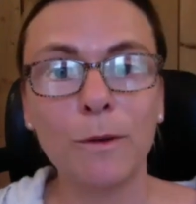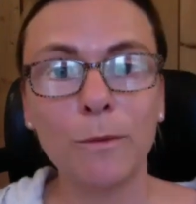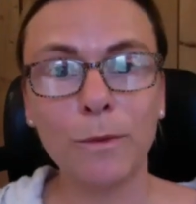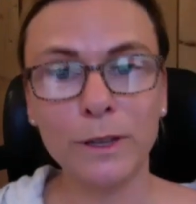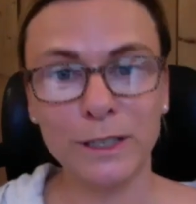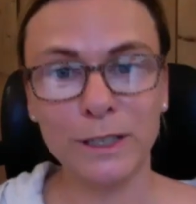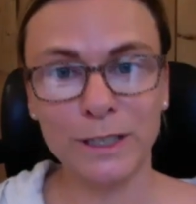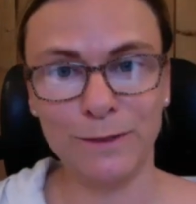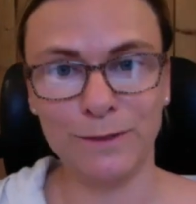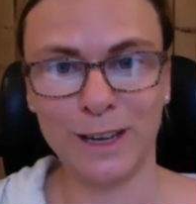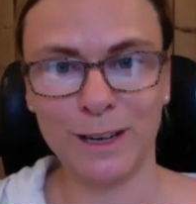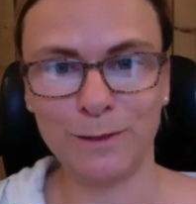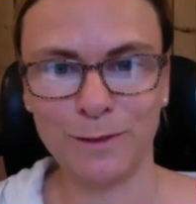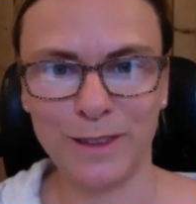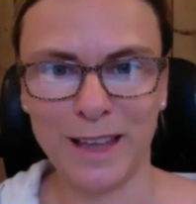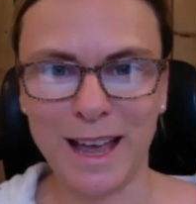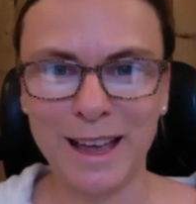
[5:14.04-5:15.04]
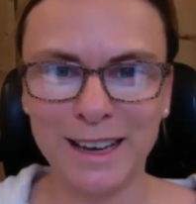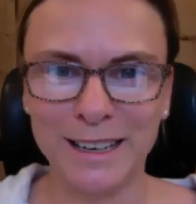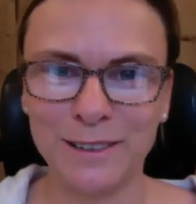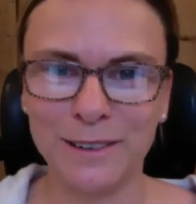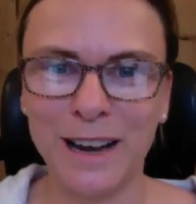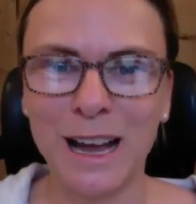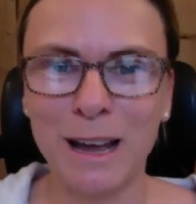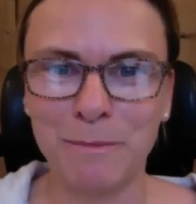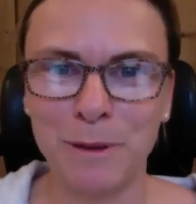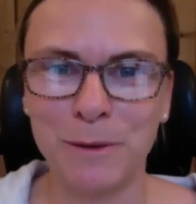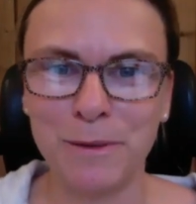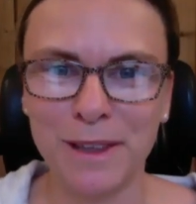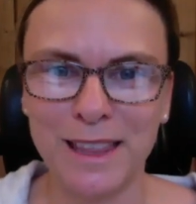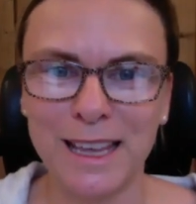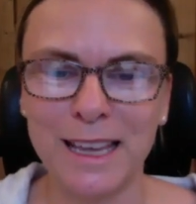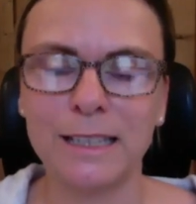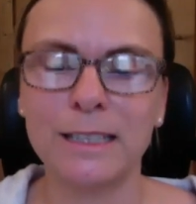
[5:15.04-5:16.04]
Once you've done all that and you're happy
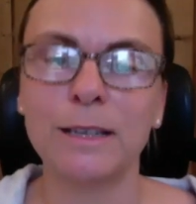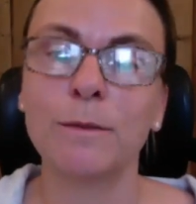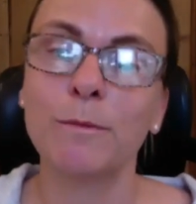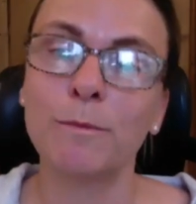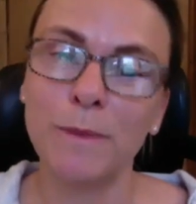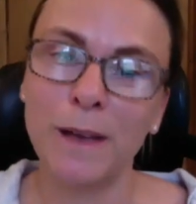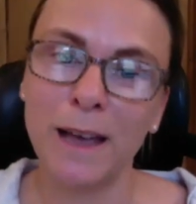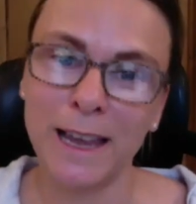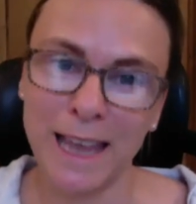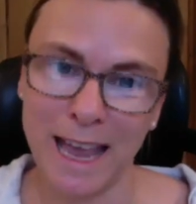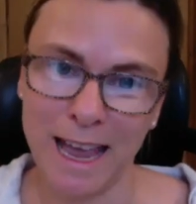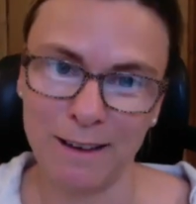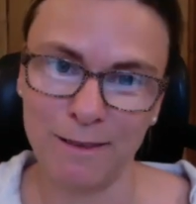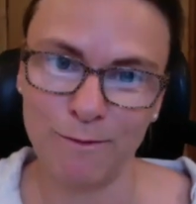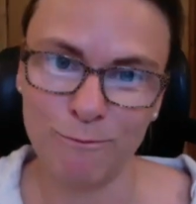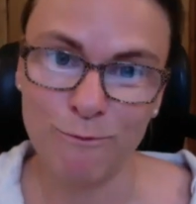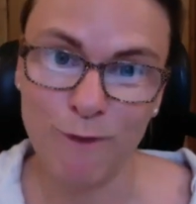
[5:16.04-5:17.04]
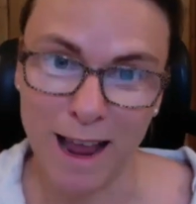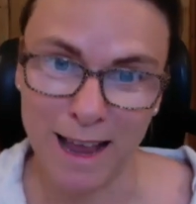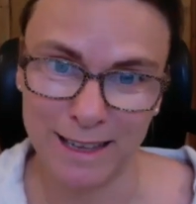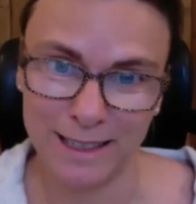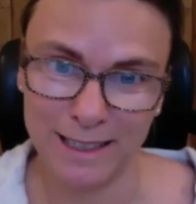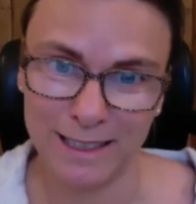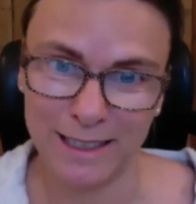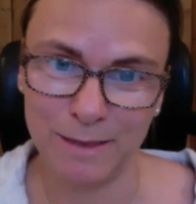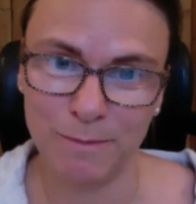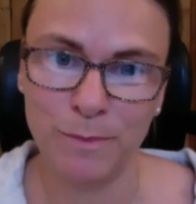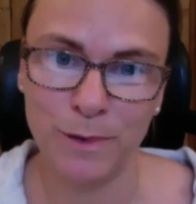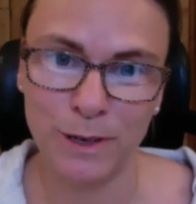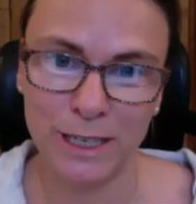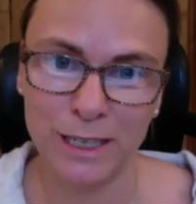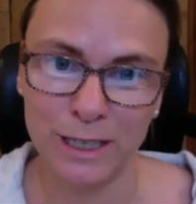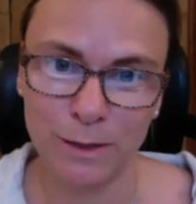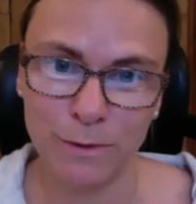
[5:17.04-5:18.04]
with it, again, rest, put
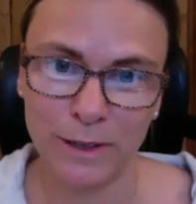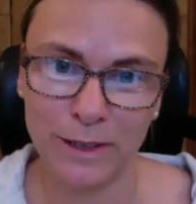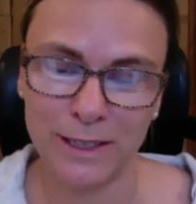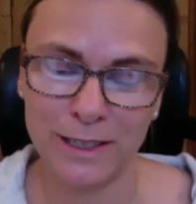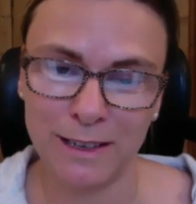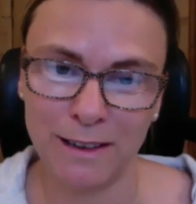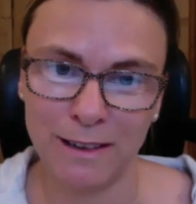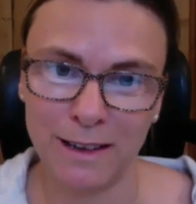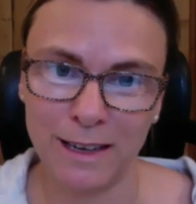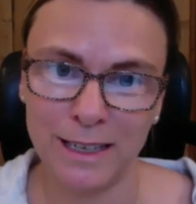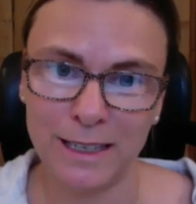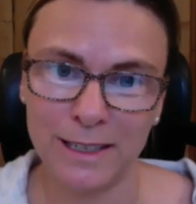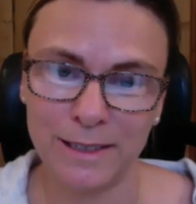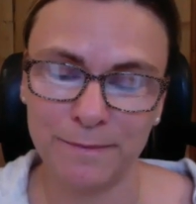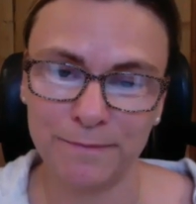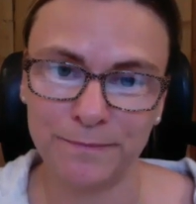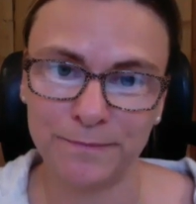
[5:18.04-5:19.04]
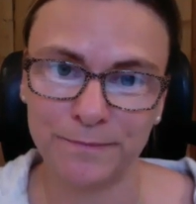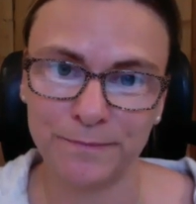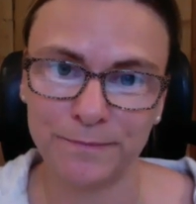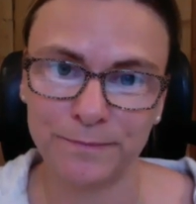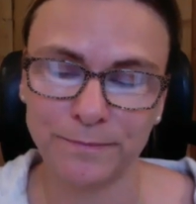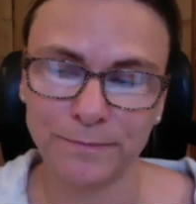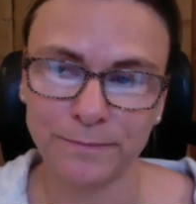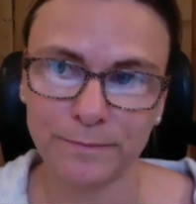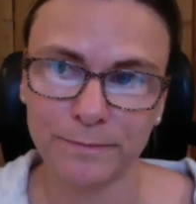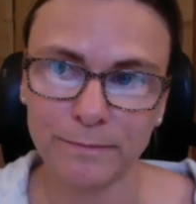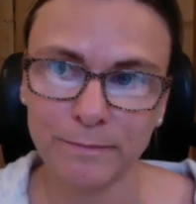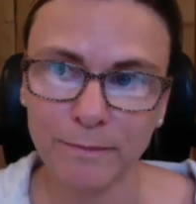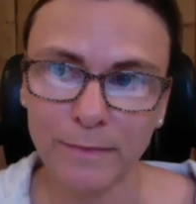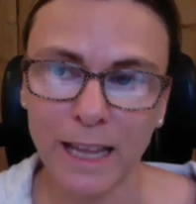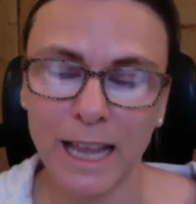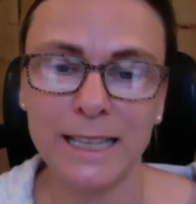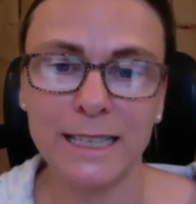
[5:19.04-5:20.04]
it to one side
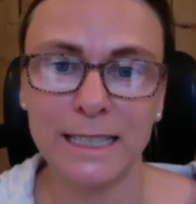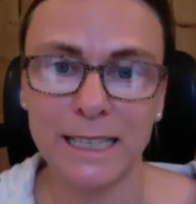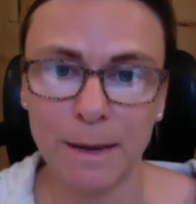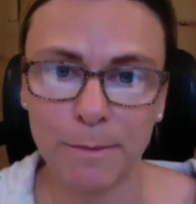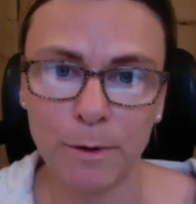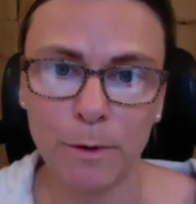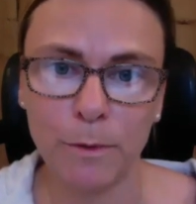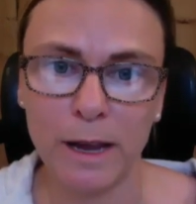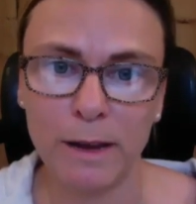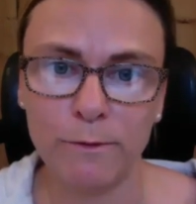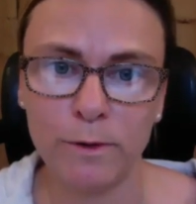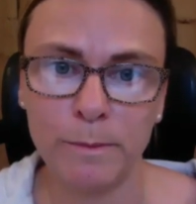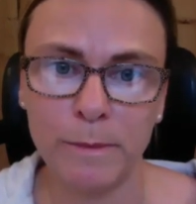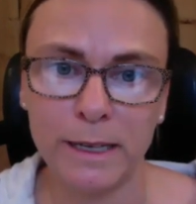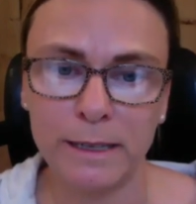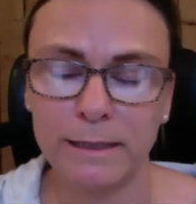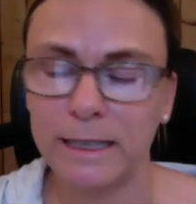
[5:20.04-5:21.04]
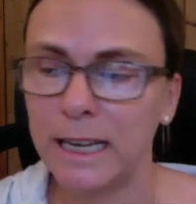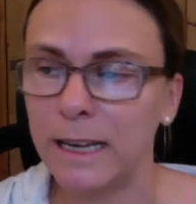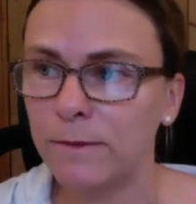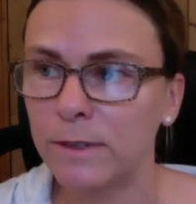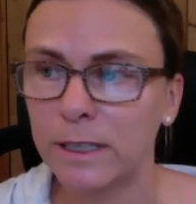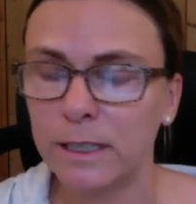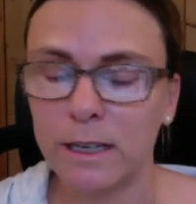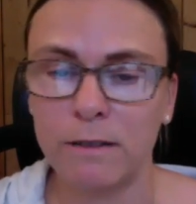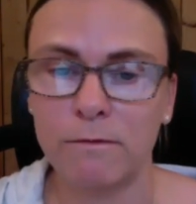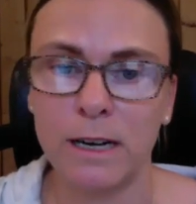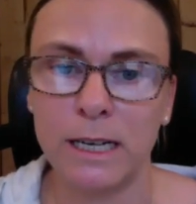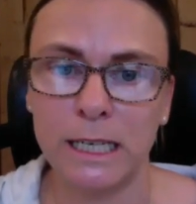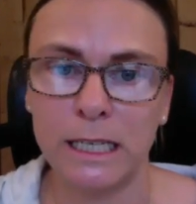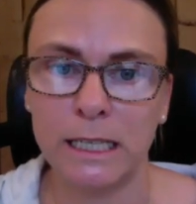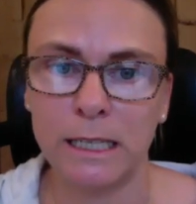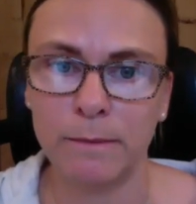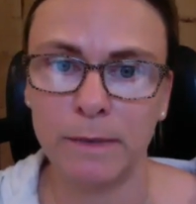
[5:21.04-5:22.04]
and step away from it. Even start
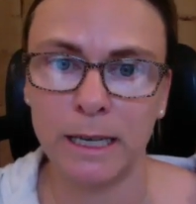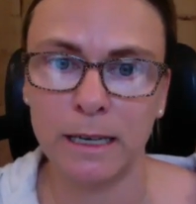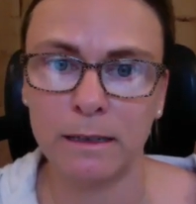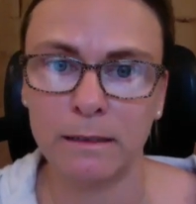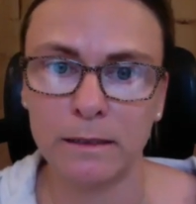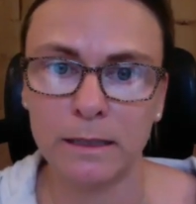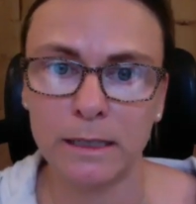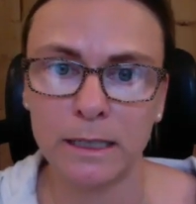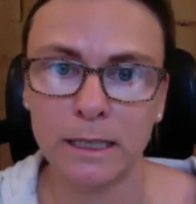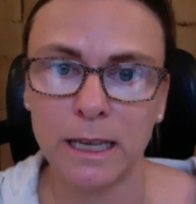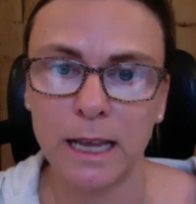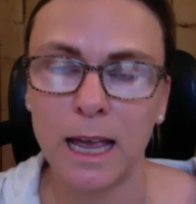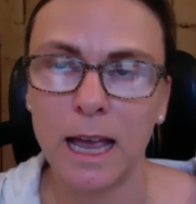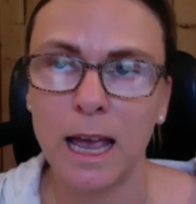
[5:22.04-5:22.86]
writing something else.